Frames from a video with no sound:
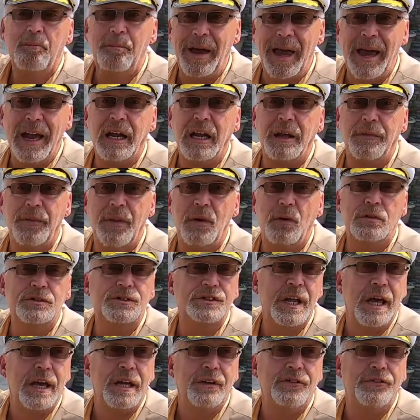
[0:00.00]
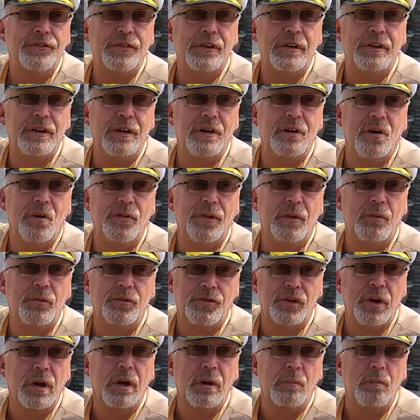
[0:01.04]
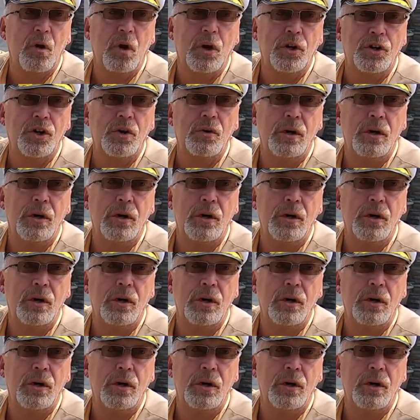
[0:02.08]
Back in those days, there was a little more to it.